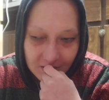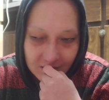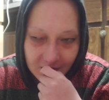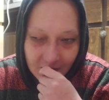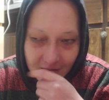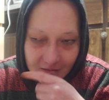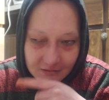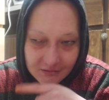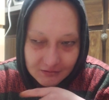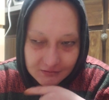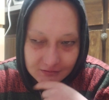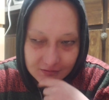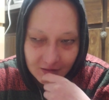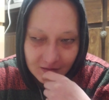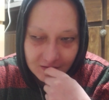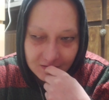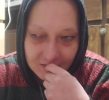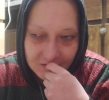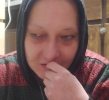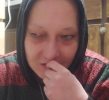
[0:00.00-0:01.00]
90
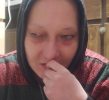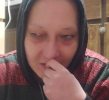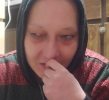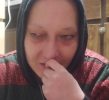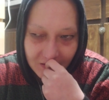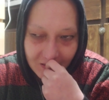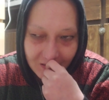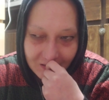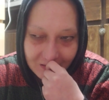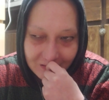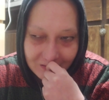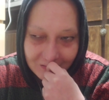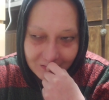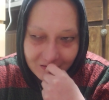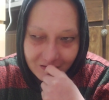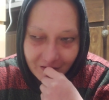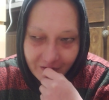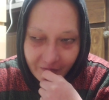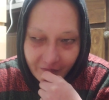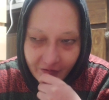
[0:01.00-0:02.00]
cents, so I thought
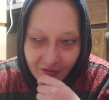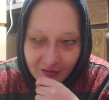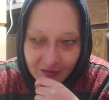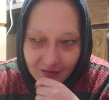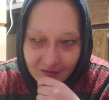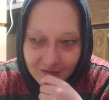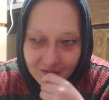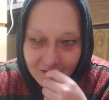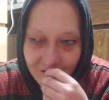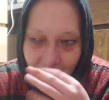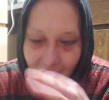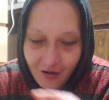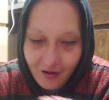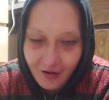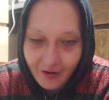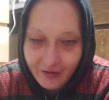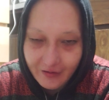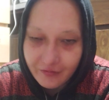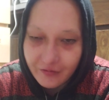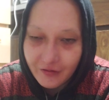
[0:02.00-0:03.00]
if I get
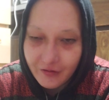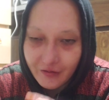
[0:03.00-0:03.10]
nine,